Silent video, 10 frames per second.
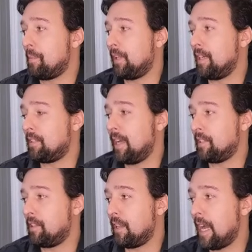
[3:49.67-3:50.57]
placed
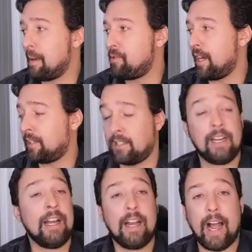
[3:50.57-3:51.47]
next to the objects.
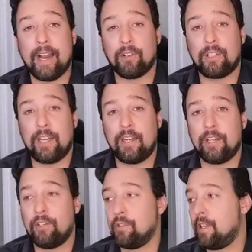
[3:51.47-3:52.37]
I don't see any
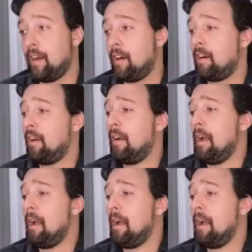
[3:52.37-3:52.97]
issues there.